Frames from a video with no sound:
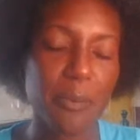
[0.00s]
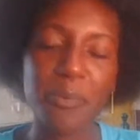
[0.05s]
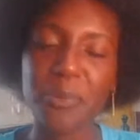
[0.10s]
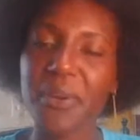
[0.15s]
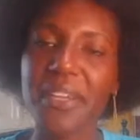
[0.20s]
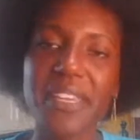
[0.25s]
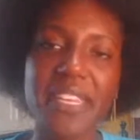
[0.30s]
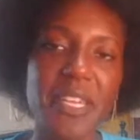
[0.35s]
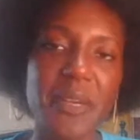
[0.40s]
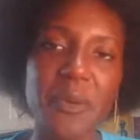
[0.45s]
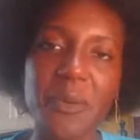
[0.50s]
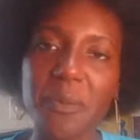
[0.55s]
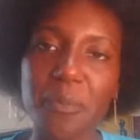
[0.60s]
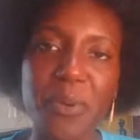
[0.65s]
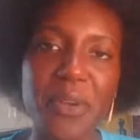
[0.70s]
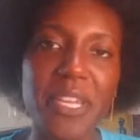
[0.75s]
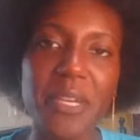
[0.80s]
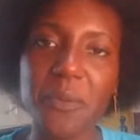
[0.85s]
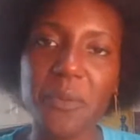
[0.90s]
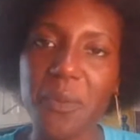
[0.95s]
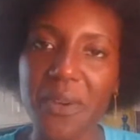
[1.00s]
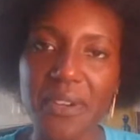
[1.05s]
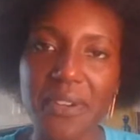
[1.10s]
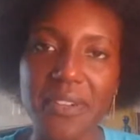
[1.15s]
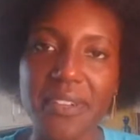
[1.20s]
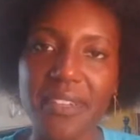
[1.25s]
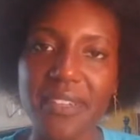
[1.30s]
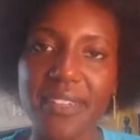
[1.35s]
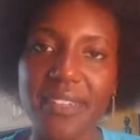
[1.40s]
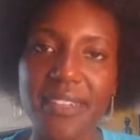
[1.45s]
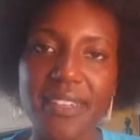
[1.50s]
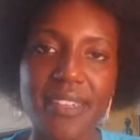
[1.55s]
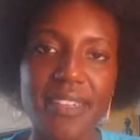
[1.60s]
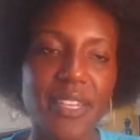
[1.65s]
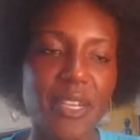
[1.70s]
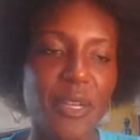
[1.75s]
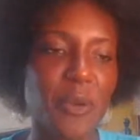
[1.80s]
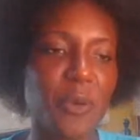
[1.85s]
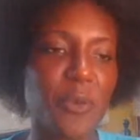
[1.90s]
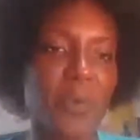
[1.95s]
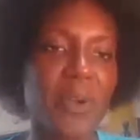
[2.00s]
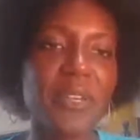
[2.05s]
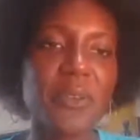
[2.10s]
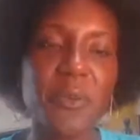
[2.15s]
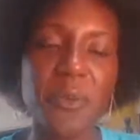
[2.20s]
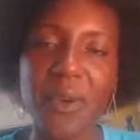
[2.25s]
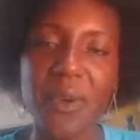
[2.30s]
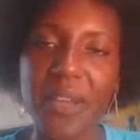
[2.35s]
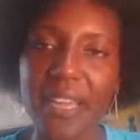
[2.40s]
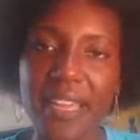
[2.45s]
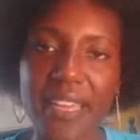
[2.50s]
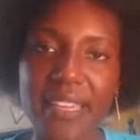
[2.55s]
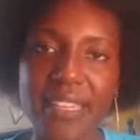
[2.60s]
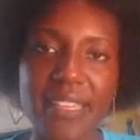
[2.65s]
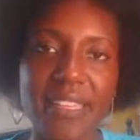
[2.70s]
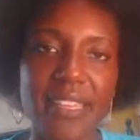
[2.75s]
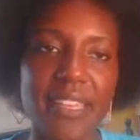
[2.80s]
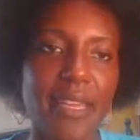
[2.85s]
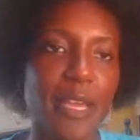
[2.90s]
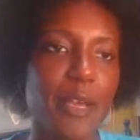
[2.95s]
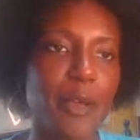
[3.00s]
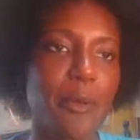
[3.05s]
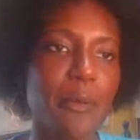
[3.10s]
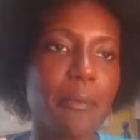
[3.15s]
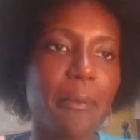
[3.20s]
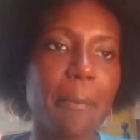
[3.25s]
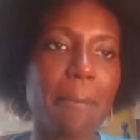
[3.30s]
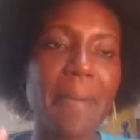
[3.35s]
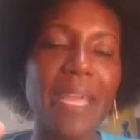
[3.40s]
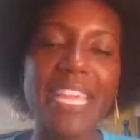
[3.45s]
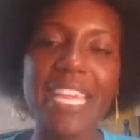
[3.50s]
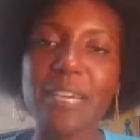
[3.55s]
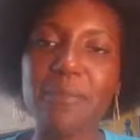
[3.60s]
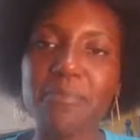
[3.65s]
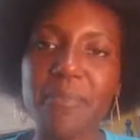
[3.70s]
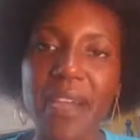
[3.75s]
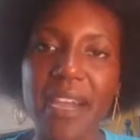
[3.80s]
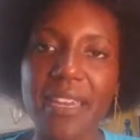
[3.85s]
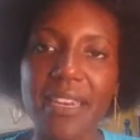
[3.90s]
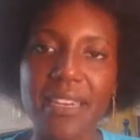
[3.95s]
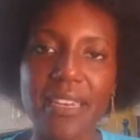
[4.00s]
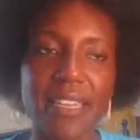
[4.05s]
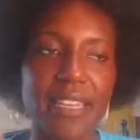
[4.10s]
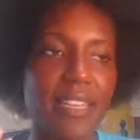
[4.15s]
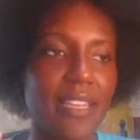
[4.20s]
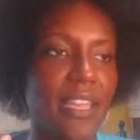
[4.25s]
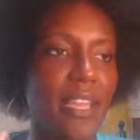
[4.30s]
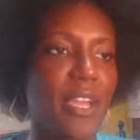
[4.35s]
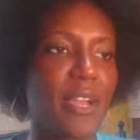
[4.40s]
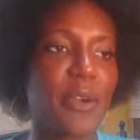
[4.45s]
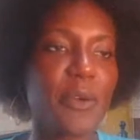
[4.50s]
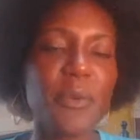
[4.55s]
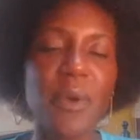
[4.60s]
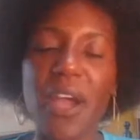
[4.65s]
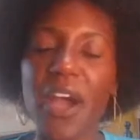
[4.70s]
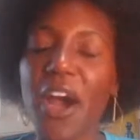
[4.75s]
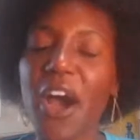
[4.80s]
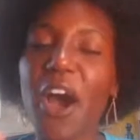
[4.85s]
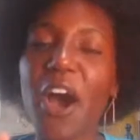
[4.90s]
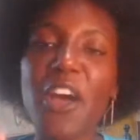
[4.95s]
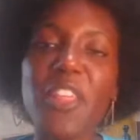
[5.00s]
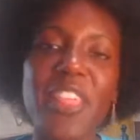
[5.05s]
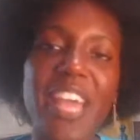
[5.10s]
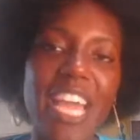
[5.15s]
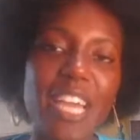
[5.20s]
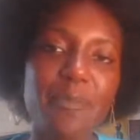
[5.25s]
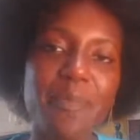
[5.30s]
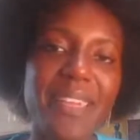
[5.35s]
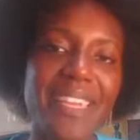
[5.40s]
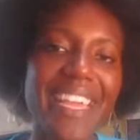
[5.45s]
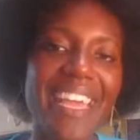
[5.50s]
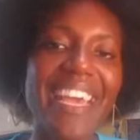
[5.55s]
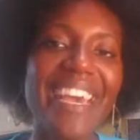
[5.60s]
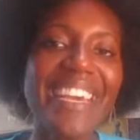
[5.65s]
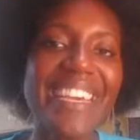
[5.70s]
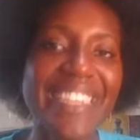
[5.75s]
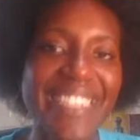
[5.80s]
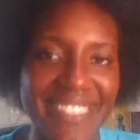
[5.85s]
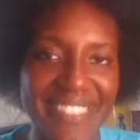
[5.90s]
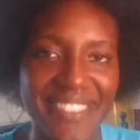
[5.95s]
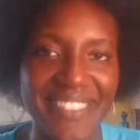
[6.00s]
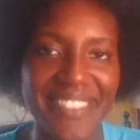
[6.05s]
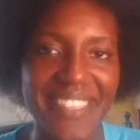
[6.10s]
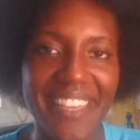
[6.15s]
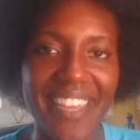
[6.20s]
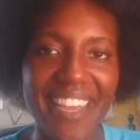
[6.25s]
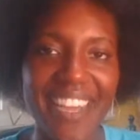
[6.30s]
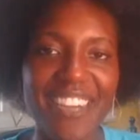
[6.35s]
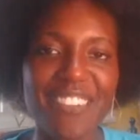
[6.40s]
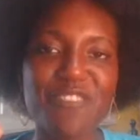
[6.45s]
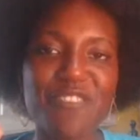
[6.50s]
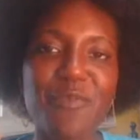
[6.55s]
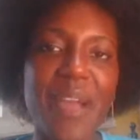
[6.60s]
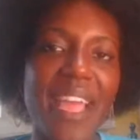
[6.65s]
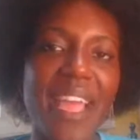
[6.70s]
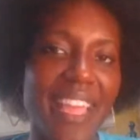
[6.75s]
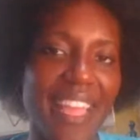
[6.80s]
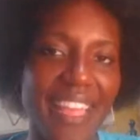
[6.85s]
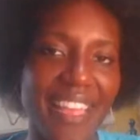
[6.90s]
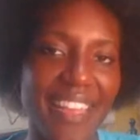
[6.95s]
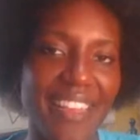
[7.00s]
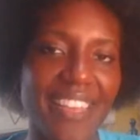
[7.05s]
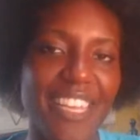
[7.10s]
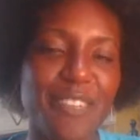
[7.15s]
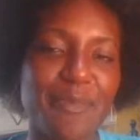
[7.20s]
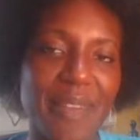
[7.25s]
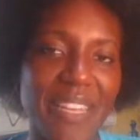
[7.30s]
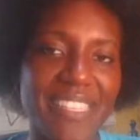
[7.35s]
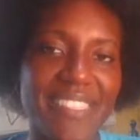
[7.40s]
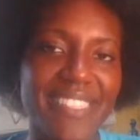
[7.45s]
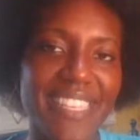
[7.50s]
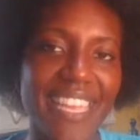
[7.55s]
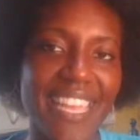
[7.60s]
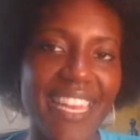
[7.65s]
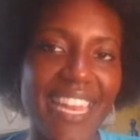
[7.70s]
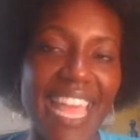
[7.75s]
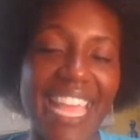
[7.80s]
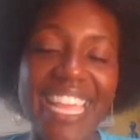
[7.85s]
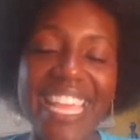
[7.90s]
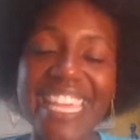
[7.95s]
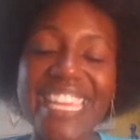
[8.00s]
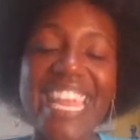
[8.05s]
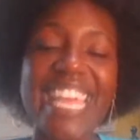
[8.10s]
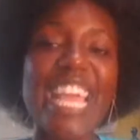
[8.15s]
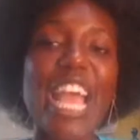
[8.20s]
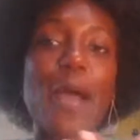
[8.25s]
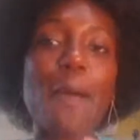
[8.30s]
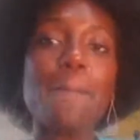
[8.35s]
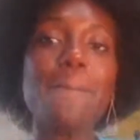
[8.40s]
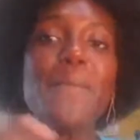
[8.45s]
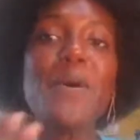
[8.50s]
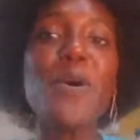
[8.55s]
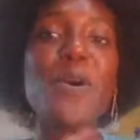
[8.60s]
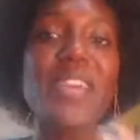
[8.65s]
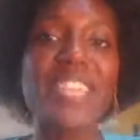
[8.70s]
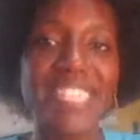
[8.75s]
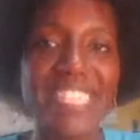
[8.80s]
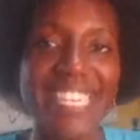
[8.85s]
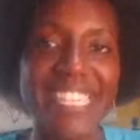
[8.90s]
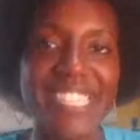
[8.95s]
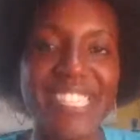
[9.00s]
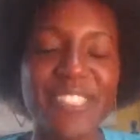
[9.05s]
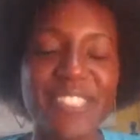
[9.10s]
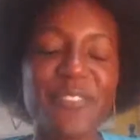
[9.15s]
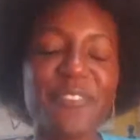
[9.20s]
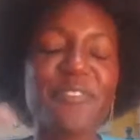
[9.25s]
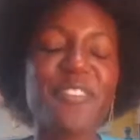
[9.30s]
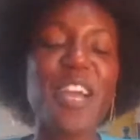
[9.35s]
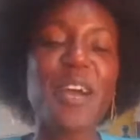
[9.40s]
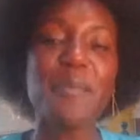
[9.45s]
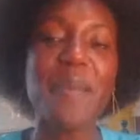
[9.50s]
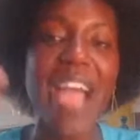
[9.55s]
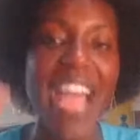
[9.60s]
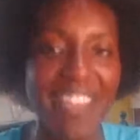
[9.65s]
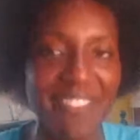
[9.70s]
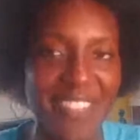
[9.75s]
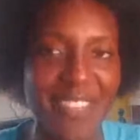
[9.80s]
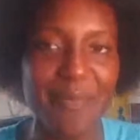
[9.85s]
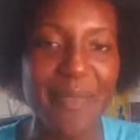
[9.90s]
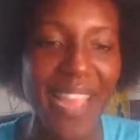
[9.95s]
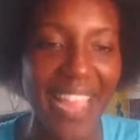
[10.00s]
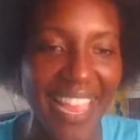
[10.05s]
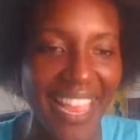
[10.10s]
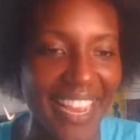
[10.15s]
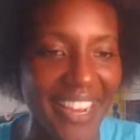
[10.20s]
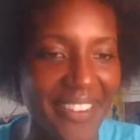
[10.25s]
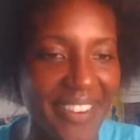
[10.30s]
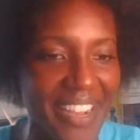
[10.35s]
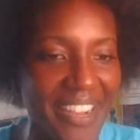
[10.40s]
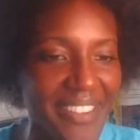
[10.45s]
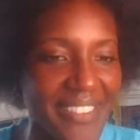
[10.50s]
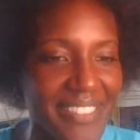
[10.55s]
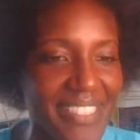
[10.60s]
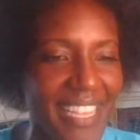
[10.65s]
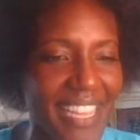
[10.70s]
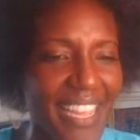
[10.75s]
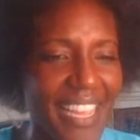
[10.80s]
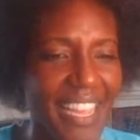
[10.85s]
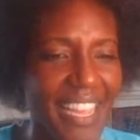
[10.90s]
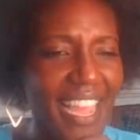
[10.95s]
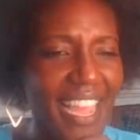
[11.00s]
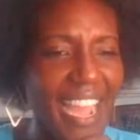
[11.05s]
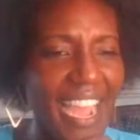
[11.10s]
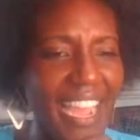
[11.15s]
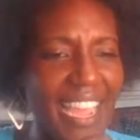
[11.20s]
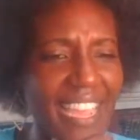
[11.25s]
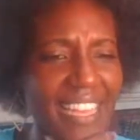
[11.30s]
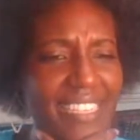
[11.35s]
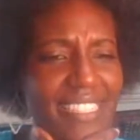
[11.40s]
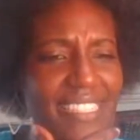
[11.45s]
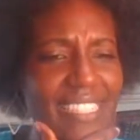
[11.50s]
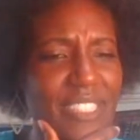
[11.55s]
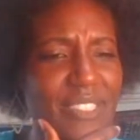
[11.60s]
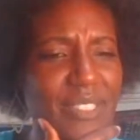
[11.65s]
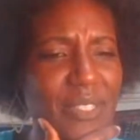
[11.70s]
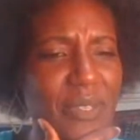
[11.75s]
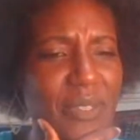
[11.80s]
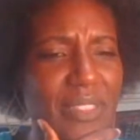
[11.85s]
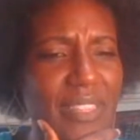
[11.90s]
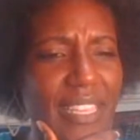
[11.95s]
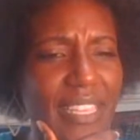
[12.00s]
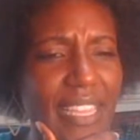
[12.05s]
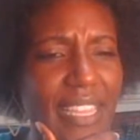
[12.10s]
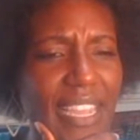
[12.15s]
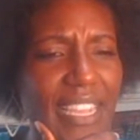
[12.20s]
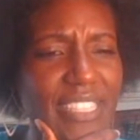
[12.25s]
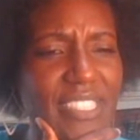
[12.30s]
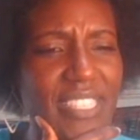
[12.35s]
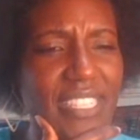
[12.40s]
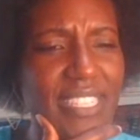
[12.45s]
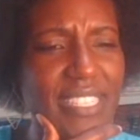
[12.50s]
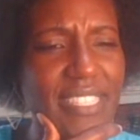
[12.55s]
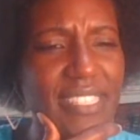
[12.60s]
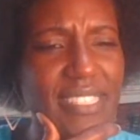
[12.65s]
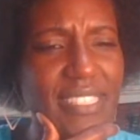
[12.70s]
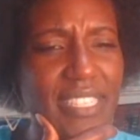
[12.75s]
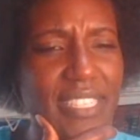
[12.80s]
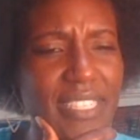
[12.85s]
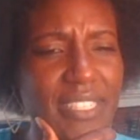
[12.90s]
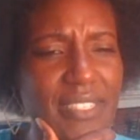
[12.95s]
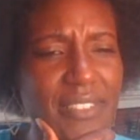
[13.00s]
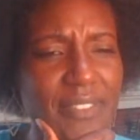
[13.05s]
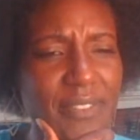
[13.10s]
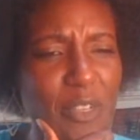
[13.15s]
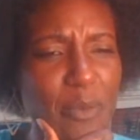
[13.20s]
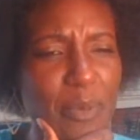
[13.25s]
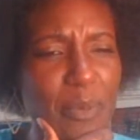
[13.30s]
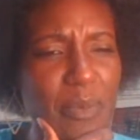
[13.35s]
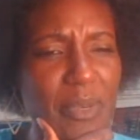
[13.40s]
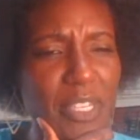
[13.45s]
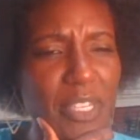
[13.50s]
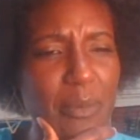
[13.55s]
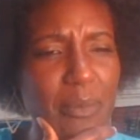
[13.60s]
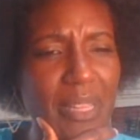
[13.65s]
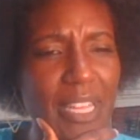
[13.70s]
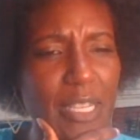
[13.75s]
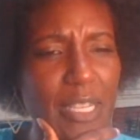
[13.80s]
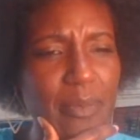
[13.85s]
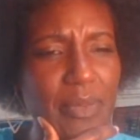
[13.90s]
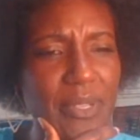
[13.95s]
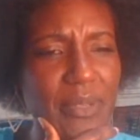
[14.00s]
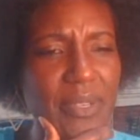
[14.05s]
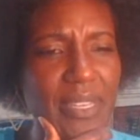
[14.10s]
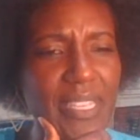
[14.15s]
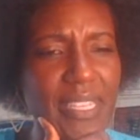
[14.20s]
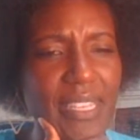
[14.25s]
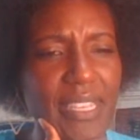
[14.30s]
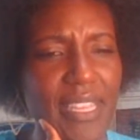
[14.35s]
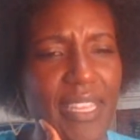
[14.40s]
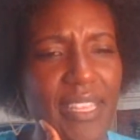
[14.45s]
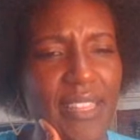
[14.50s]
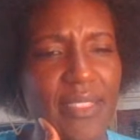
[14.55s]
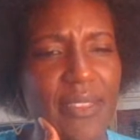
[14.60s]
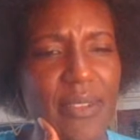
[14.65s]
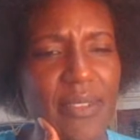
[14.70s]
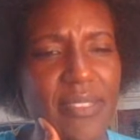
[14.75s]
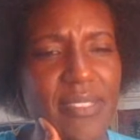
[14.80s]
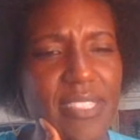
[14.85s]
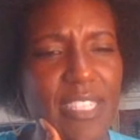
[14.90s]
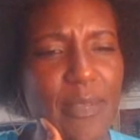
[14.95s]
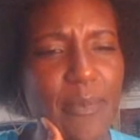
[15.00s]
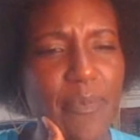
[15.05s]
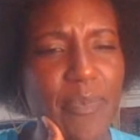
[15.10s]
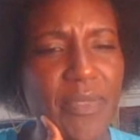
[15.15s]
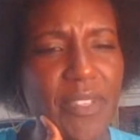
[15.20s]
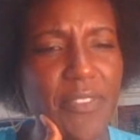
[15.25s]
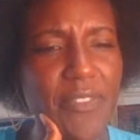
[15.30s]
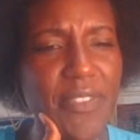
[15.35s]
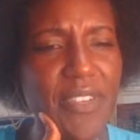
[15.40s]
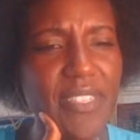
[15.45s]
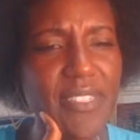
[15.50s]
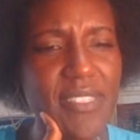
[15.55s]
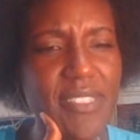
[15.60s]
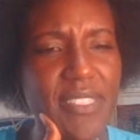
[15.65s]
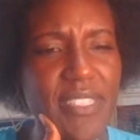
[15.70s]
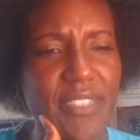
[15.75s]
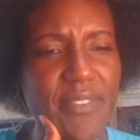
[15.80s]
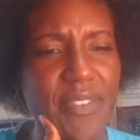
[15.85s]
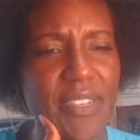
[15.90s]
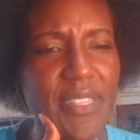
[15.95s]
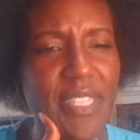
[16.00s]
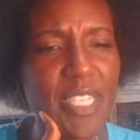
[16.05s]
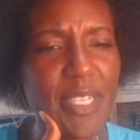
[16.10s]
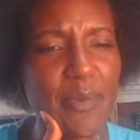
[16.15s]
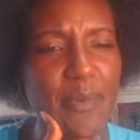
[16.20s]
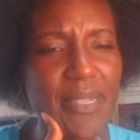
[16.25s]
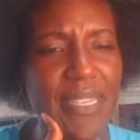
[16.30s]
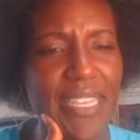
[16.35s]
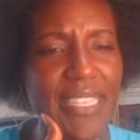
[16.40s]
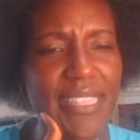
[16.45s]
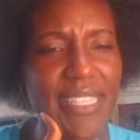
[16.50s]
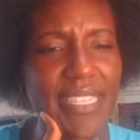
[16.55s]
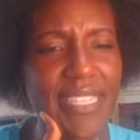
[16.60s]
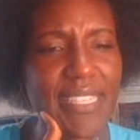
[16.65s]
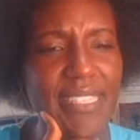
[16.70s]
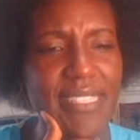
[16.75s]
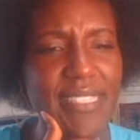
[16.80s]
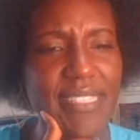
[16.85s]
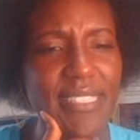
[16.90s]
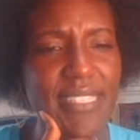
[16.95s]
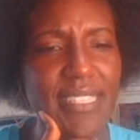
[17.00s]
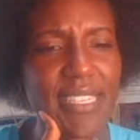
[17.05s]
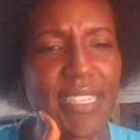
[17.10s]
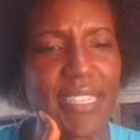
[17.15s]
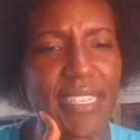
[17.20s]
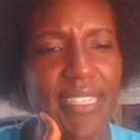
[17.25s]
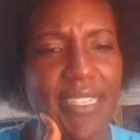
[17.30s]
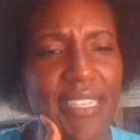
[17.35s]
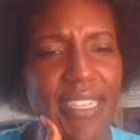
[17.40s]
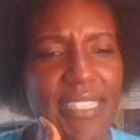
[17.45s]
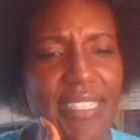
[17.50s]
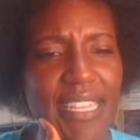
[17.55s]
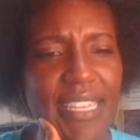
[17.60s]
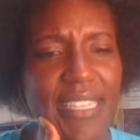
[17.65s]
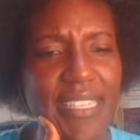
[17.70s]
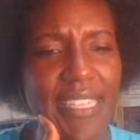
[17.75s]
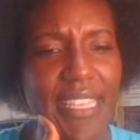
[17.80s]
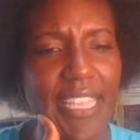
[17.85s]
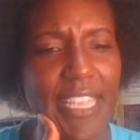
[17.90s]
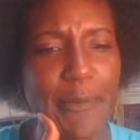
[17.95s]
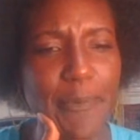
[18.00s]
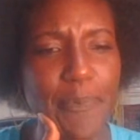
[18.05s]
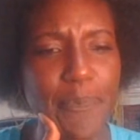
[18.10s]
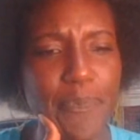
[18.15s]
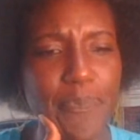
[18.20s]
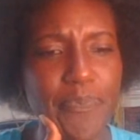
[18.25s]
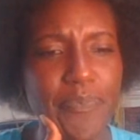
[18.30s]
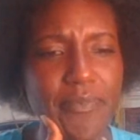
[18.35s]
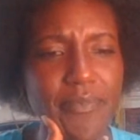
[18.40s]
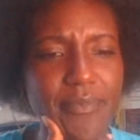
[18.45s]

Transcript: print work, runway, makeup modeling, all that because of my hair and my skin. I got more attention from having my hair out. I honestly do think IG is good for promoting Black beauty. There's some French stuff on there, but I think it's a net gain.